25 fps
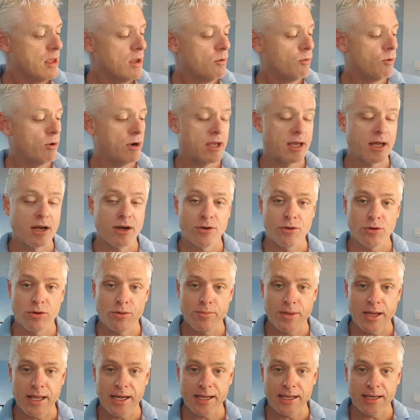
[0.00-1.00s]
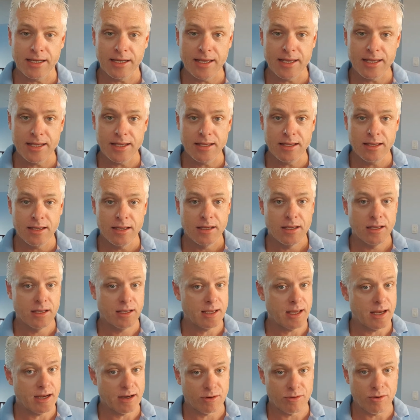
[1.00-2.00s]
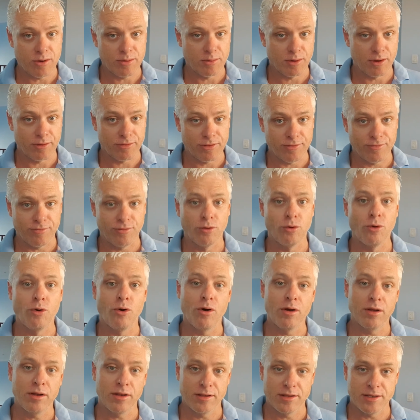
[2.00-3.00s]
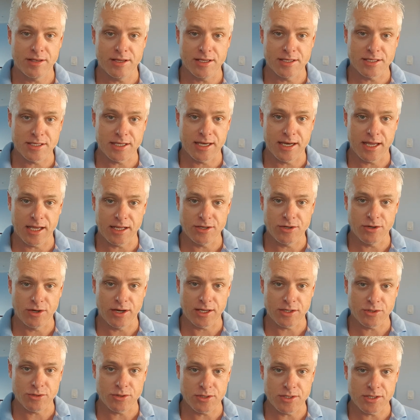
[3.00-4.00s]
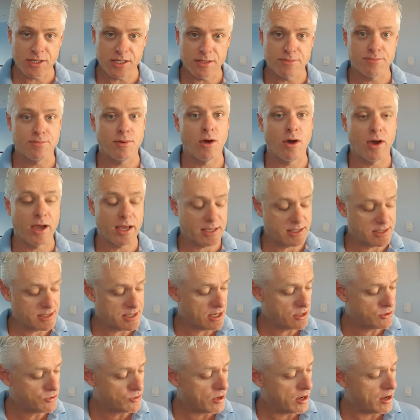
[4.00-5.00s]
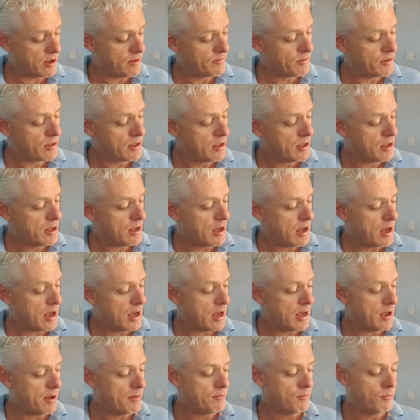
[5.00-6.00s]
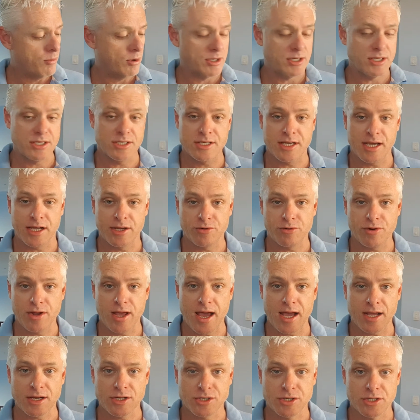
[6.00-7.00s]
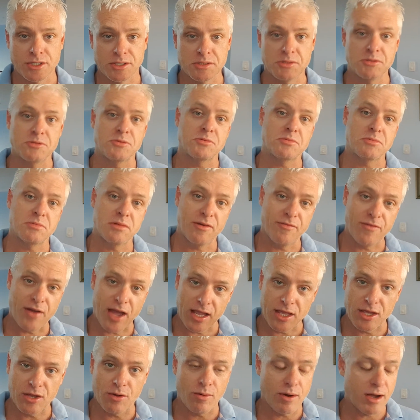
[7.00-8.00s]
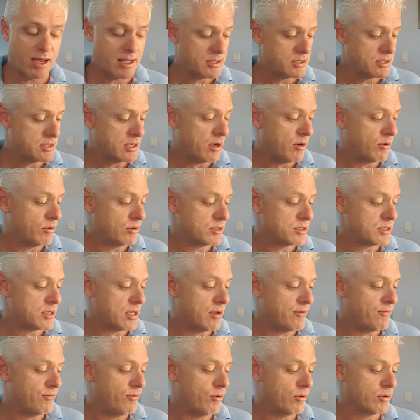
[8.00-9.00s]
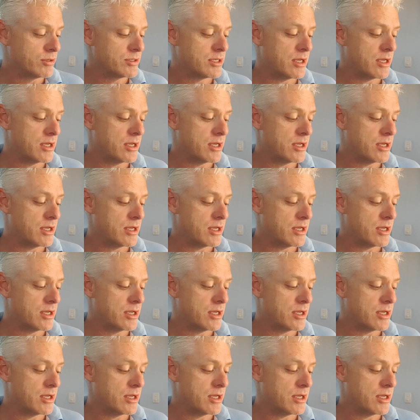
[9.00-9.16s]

What are you going to do immediately? Get equipment off the floor, disconnect your electricity supply, etc. What are your secondary actions? Evacuate, so on and so forth.